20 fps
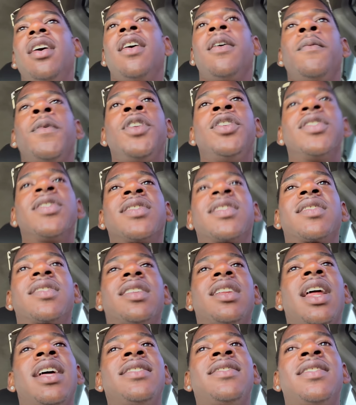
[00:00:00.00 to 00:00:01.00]
we just
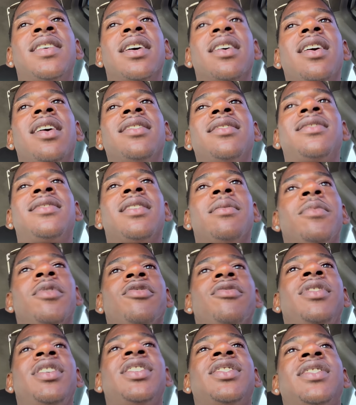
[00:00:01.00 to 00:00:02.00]
glad to God that we
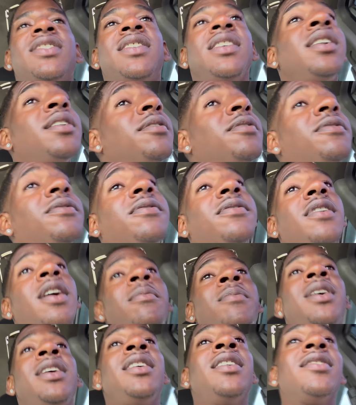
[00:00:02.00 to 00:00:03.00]
reached safe.
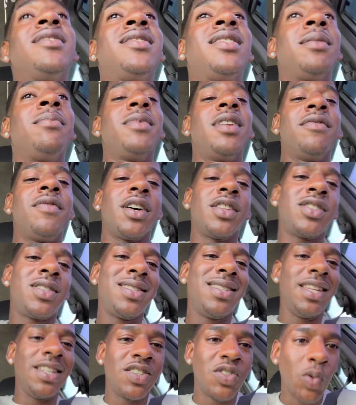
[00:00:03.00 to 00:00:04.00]
I mean, yes, them never
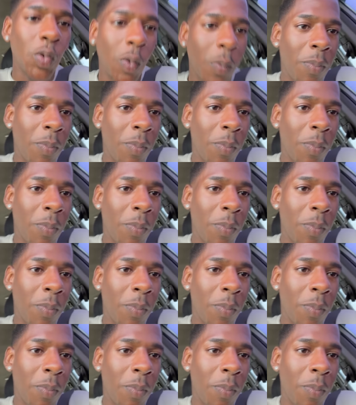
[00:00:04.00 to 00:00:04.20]
did too